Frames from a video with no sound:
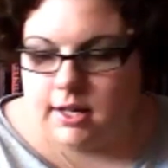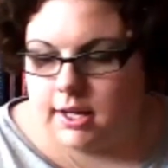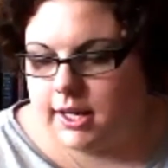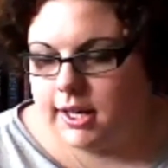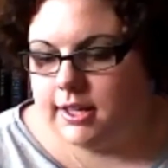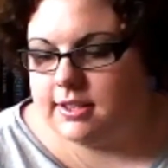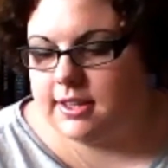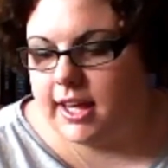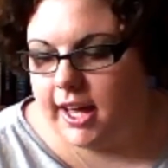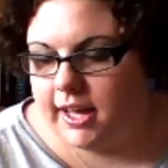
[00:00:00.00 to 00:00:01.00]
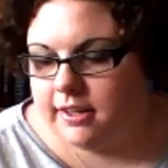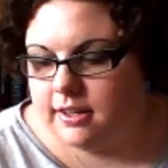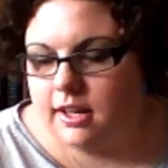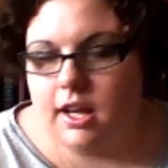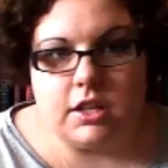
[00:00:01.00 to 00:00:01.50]
And then
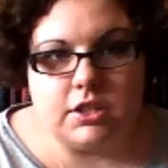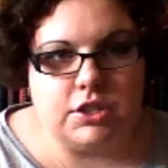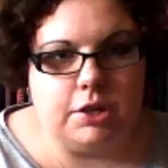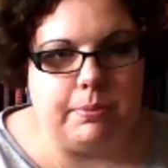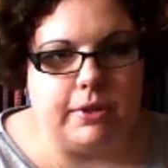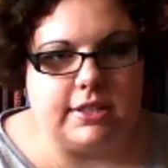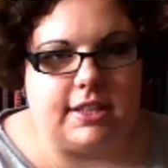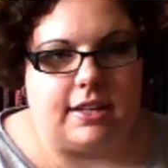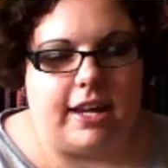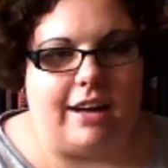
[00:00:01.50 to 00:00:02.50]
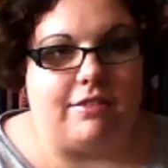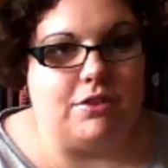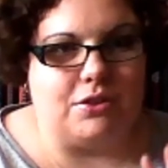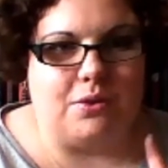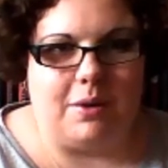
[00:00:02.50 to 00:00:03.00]
the last two books that I have, I'm
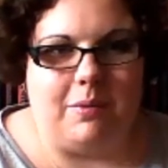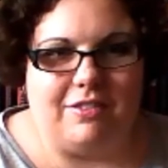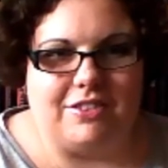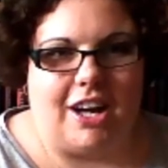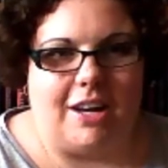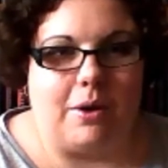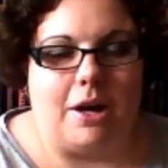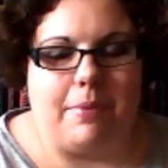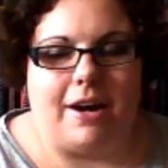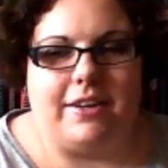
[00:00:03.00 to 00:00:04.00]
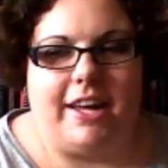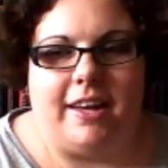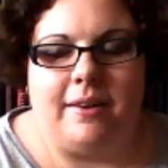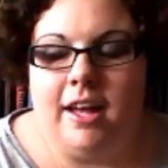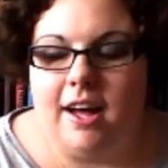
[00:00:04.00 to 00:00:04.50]
doing quite well for time, I'm quite proud here.
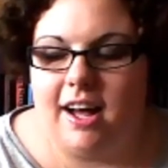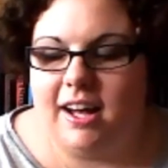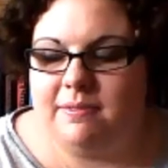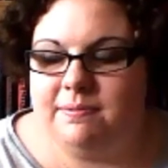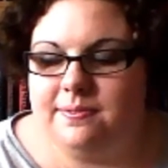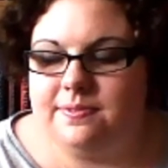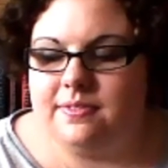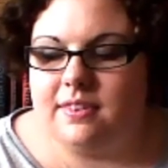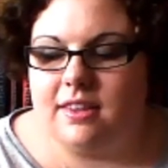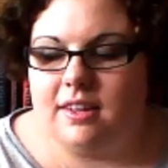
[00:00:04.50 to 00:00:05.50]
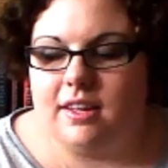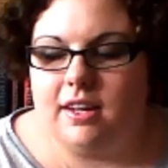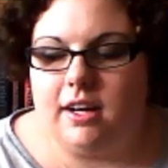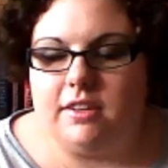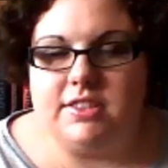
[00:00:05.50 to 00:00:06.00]

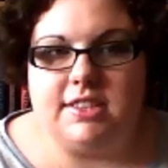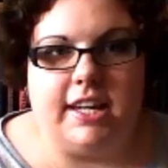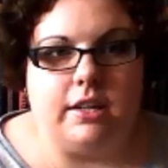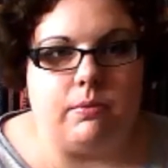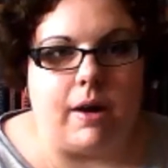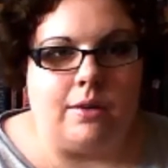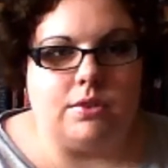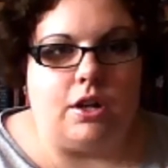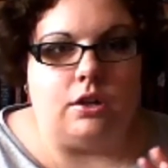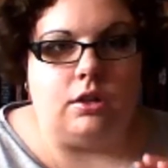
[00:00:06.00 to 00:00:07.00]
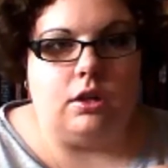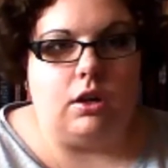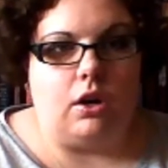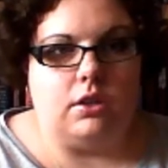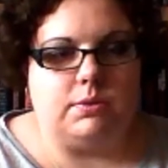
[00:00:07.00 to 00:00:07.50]
I've seen around a
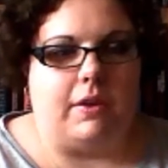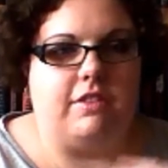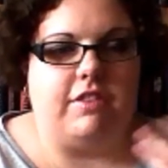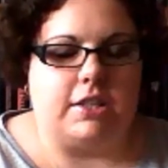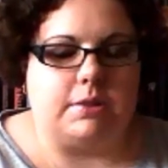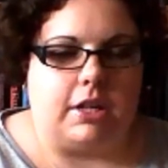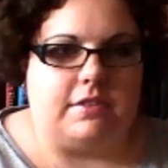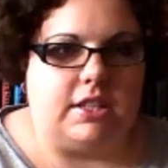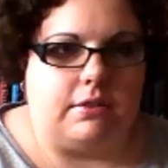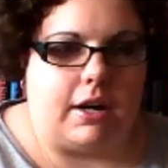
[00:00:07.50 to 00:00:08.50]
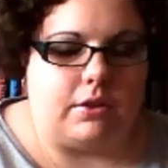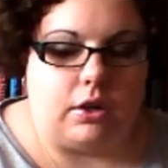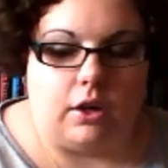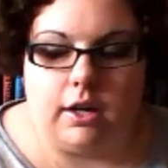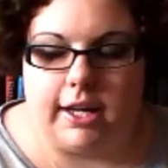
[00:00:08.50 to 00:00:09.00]
lot, well, the first one I've seen around a
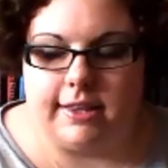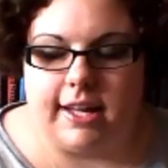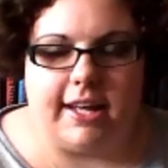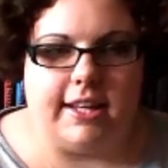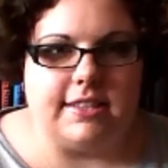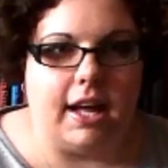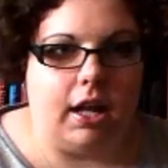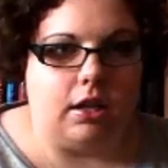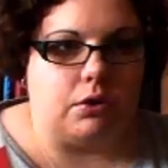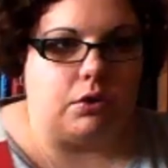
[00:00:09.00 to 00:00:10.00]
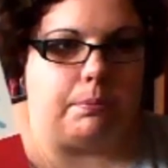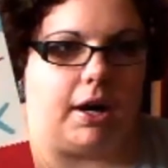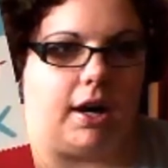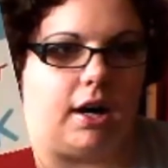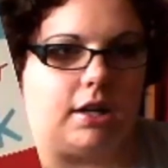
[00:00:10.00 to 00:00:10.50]
lot, and that is Eleanor and
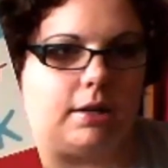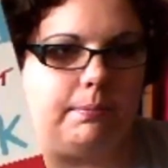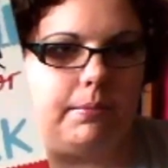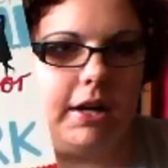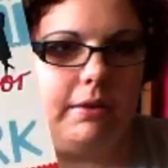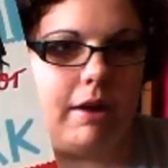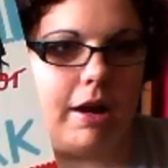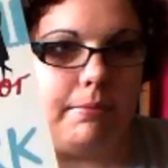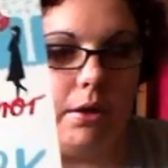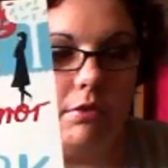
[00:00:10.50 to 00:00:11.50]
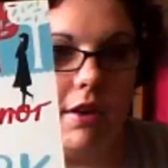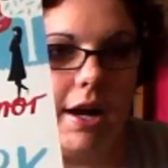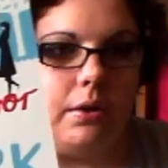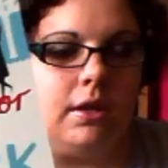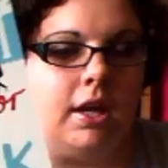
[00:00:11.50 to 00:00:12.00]
Park by Rainbow
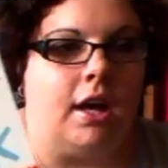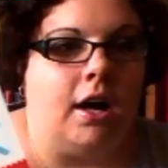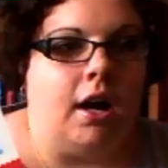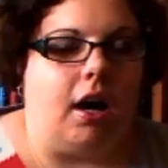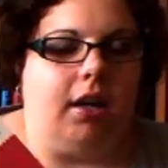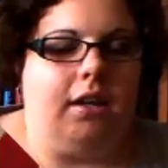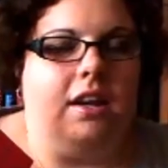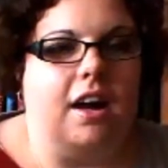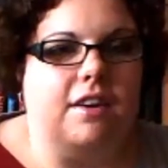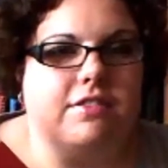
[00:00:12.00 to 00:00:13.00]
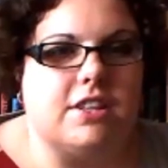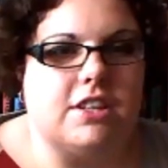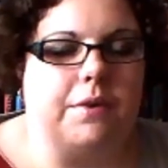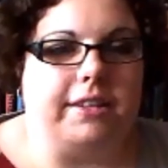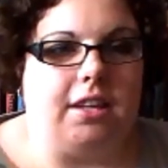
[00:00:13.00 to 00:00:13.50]
Rowell. I love the
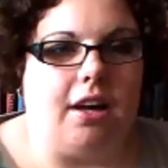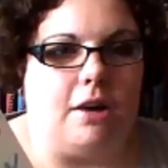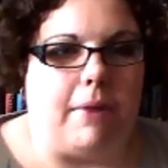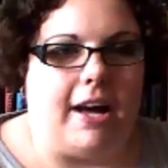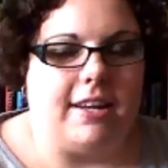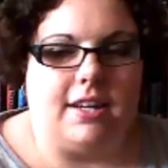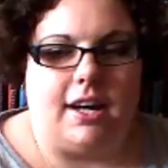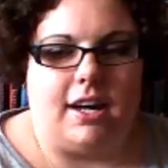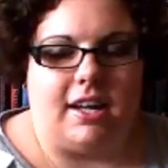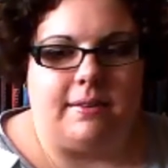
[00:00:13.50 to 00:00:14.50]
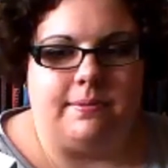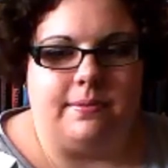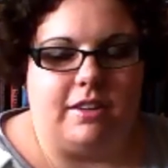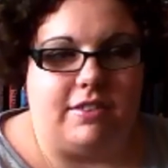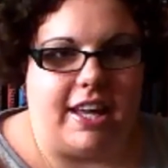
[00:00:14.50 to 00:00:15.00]
US hardback
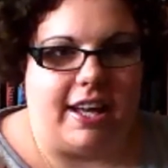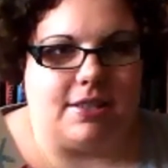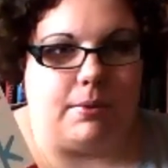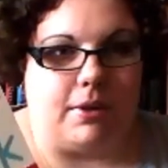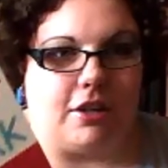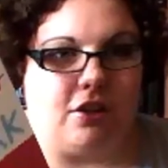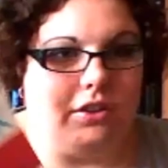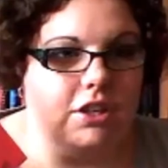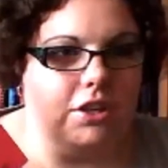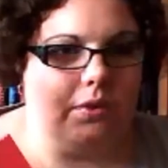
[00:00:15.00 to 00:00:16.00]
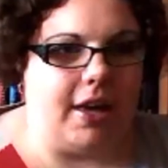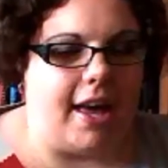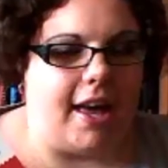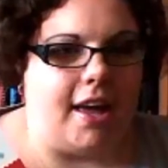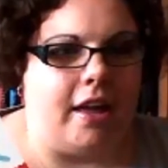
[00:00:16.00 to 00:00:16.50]
of this, but I got the
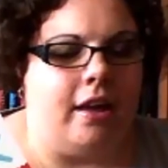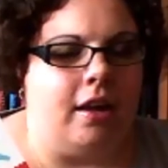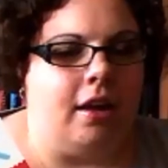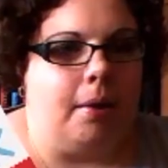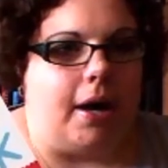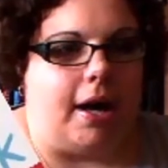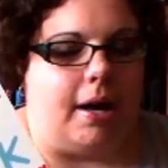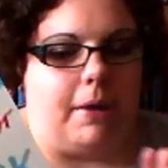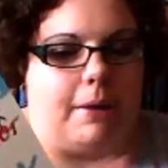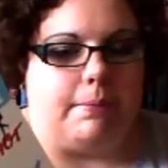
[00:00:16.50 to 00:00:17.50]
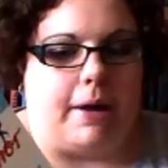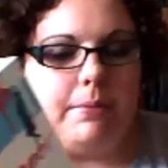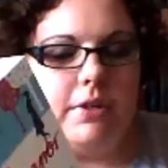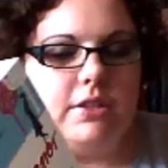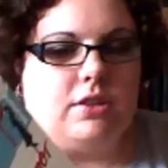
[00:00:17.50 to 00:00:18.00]
UK paperback
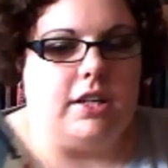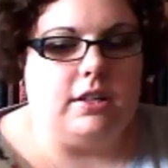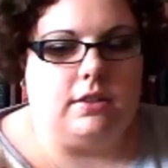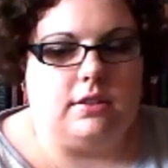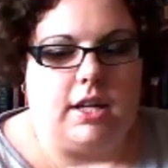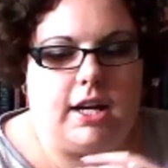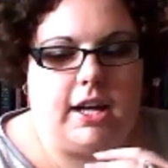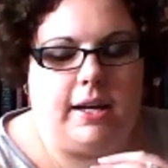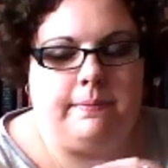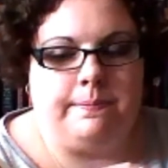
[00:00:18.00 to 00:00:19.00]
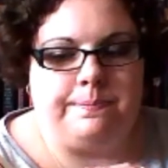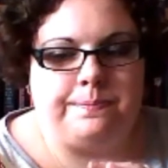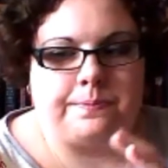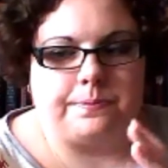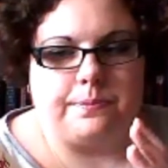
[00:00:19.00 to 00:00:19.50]
because not in,
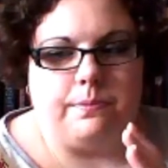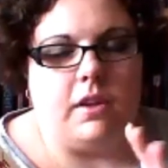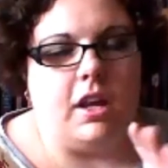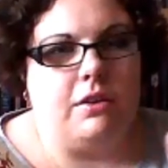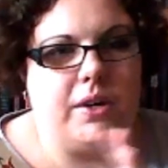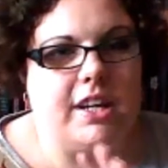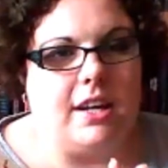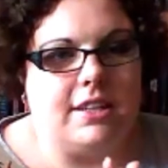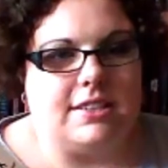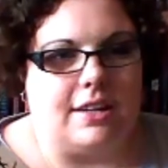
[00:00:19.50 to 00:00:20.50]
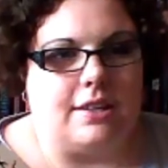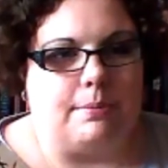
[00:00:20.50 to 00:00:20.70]
I really like the sound of the